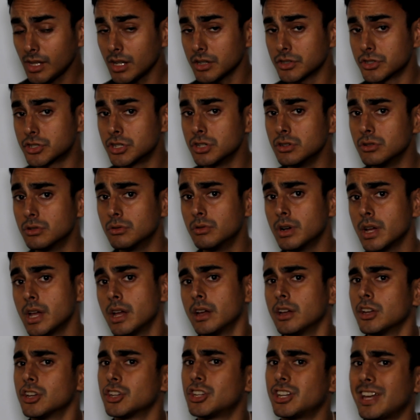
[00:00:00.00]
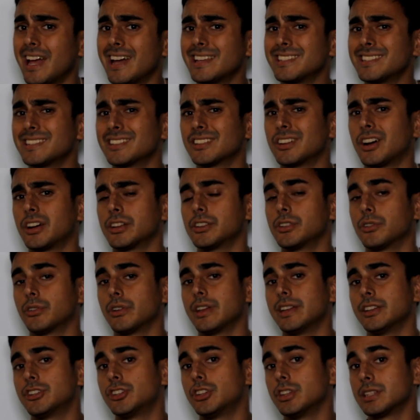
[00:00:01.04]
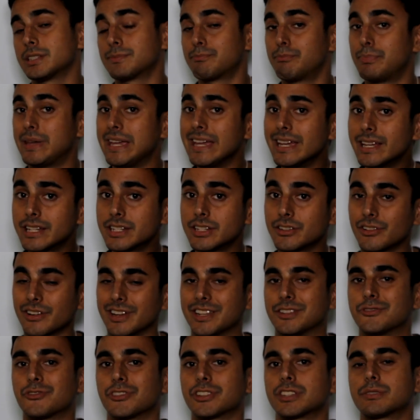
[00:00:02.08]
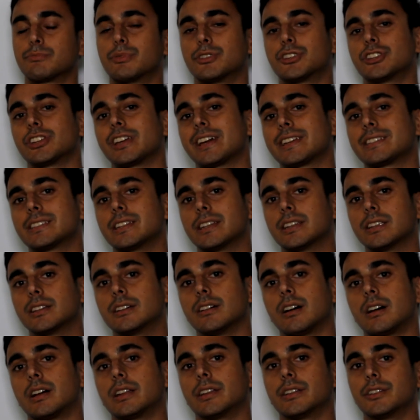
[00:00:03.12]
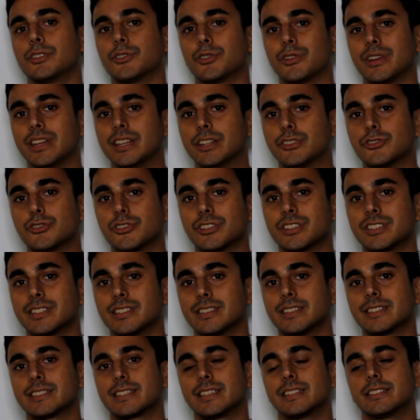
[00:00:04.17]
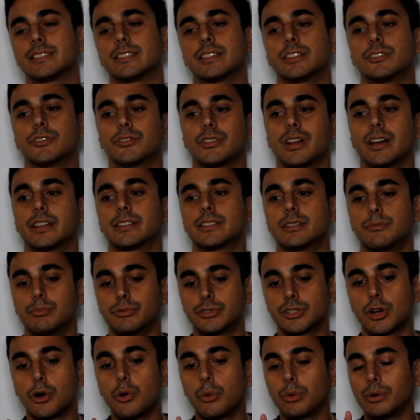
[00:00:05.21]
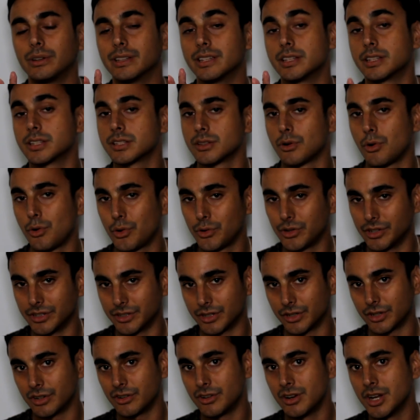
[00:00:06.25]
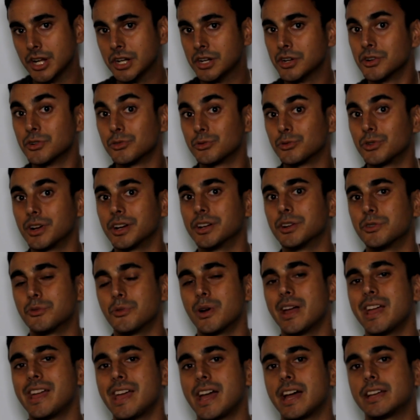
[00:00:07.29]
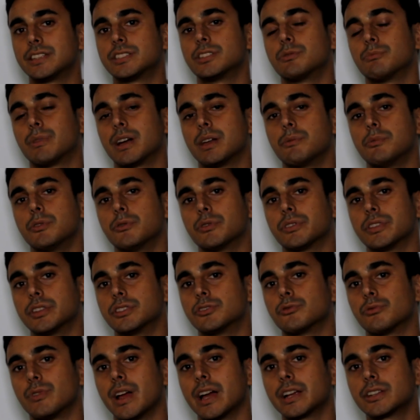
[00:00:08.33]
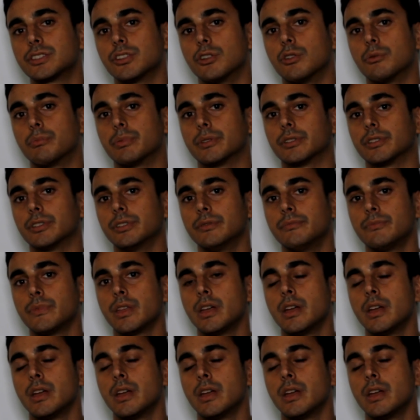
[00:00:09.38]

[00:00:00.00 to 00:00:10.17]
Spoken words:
Two, she has piqued your interest, but she hasn't gotten your interest in the sense that you're not totally sold on her right away, as you might be with a direct opener.